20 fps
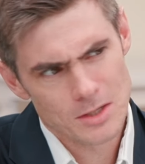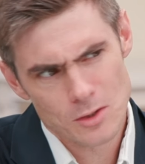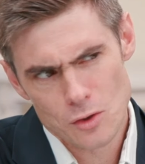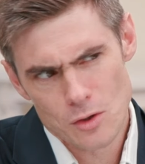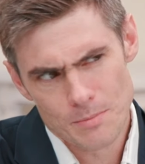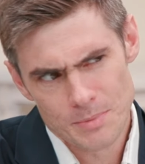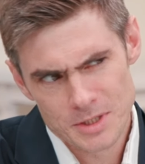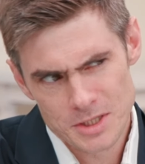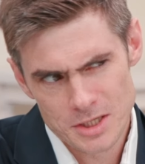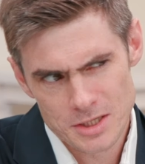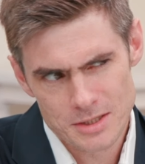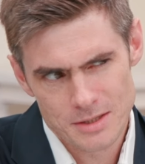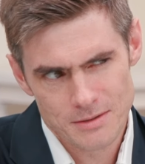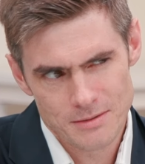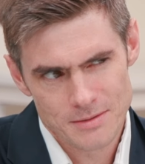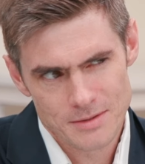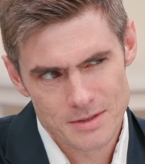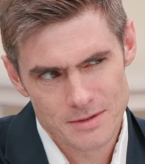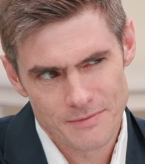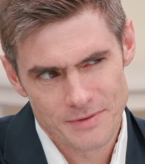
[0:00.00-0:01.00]
it's like
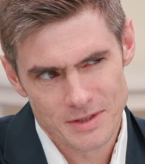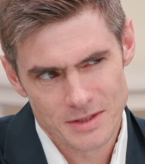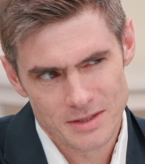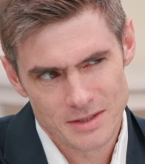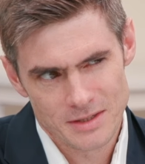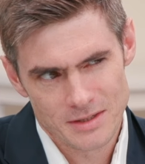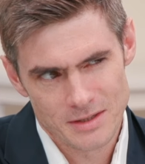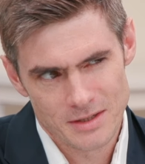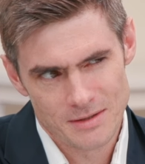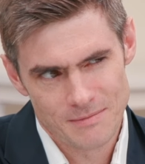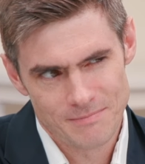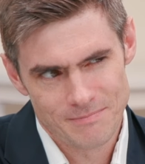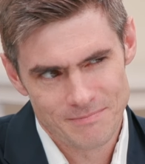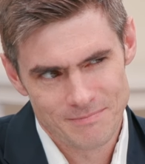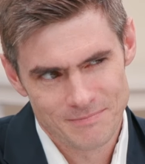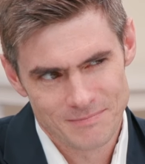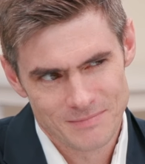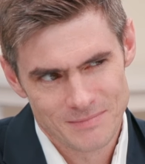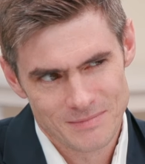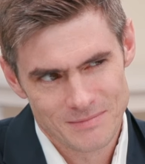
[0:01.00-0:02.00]
competition? Something like...
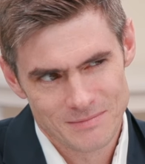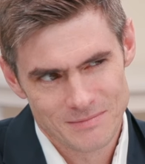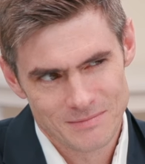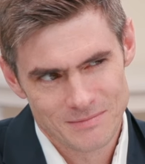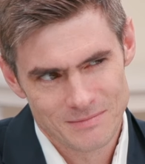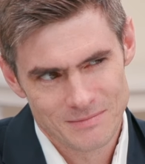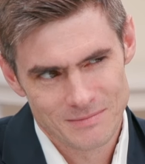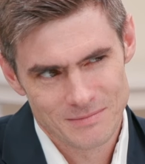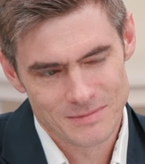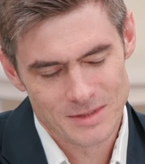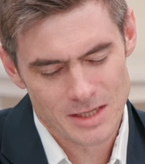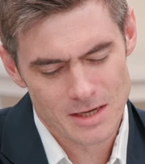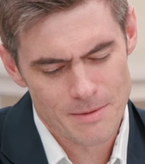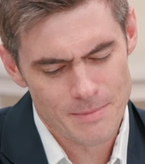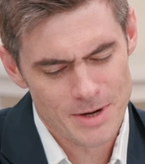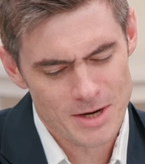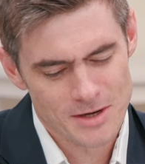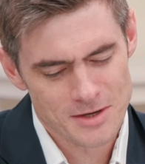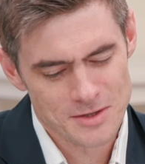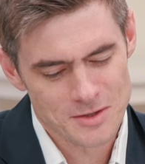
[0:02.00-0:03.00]
like
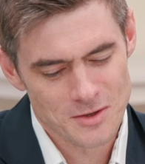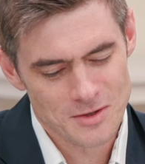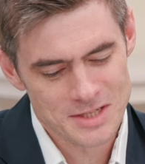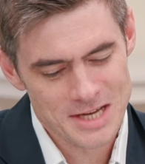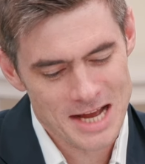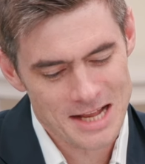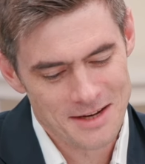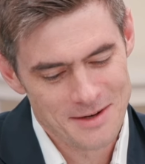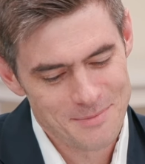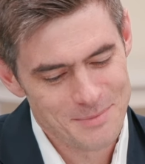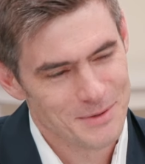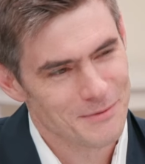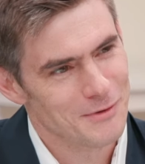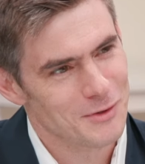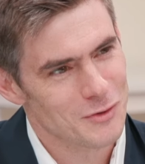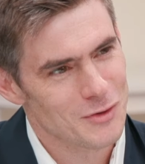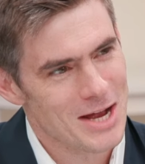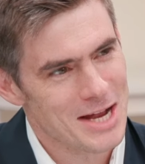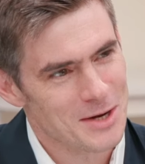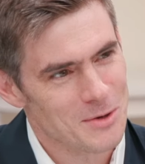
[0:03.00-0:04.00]
America's Got Talent, but
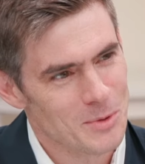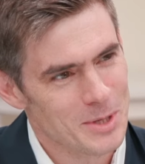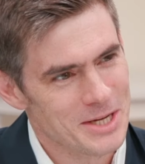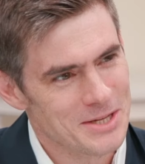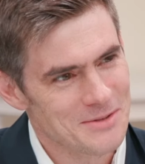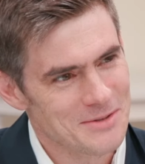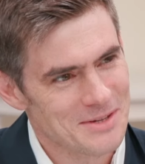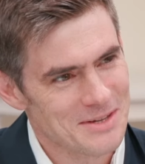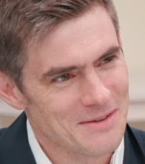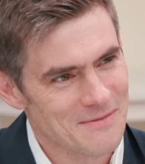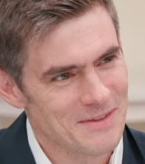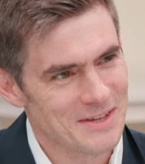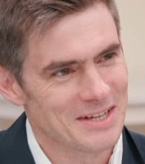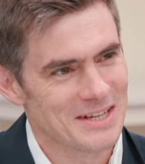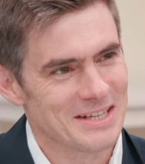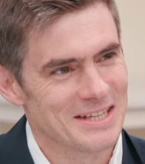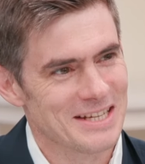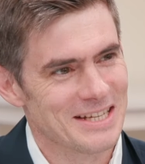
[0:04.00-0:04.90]
for drag queens or something like that.